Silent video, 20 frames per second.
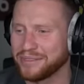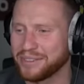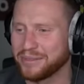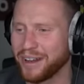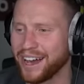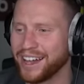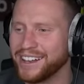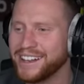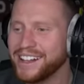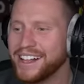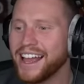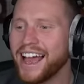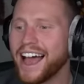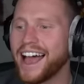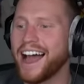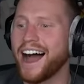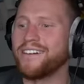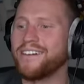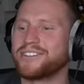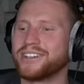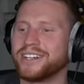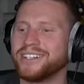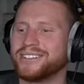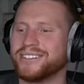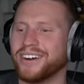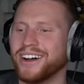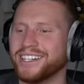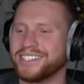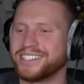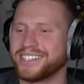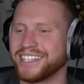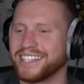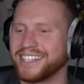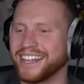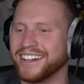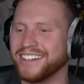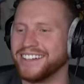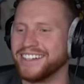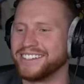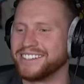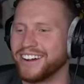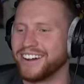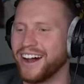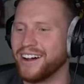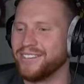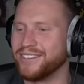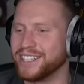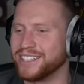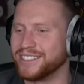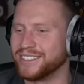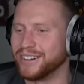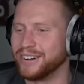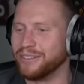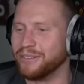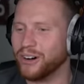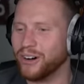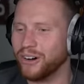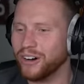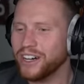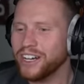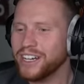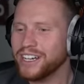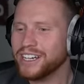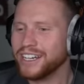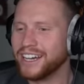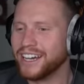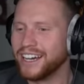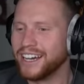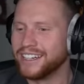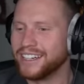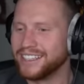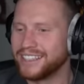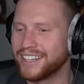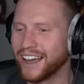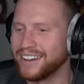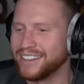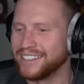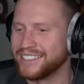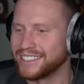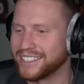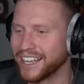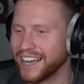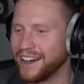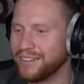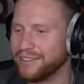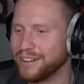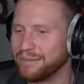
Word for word: I've just watched the dodgy drive into a wall. You don't deserve